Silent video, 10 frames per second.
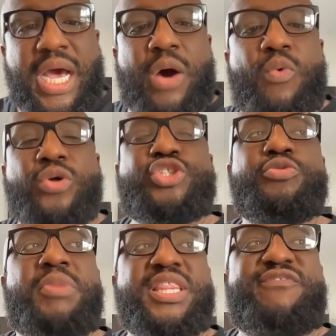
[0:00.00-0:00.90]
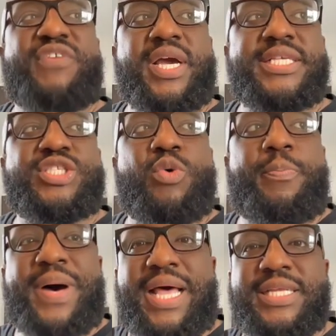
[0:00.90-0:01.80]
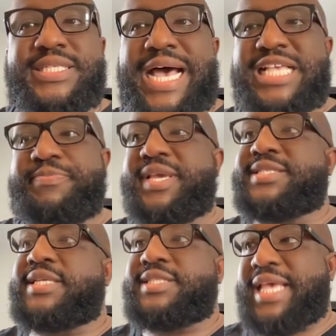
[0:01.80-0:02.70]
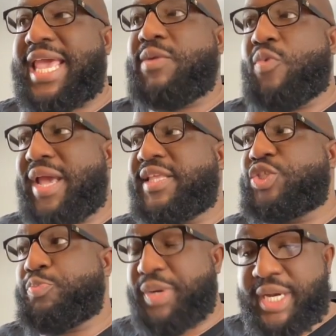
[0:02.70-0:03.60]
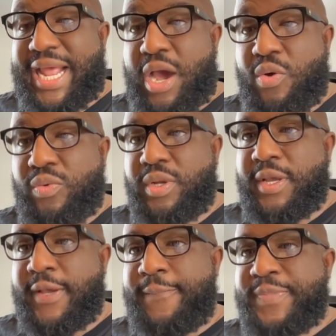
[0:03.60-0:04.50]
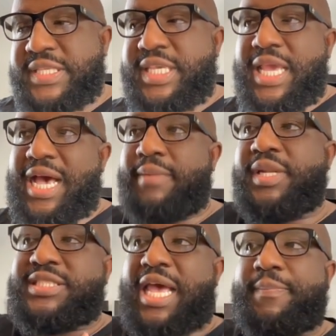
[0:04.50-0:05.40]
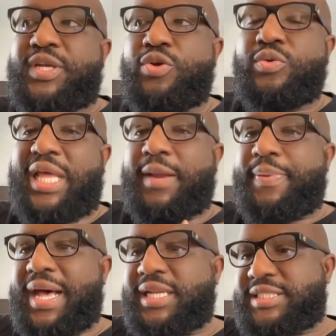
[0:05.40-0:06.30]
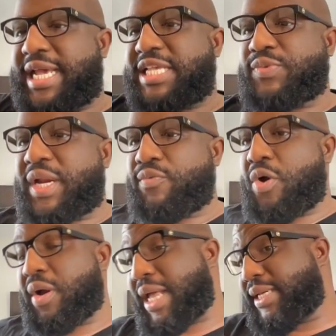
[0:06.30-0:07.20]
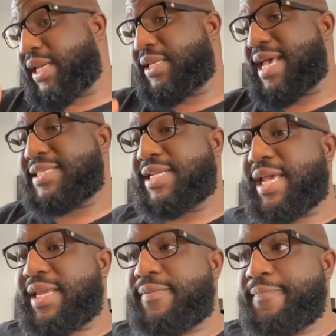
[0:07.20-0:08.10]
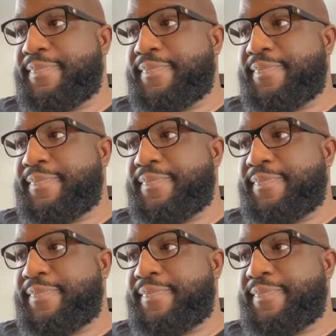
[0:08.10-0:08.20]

I want you motherfuckers to apologize because the same way that you put it out, see, I'm the type of dude that apologize when I'm wrong. I did it last night.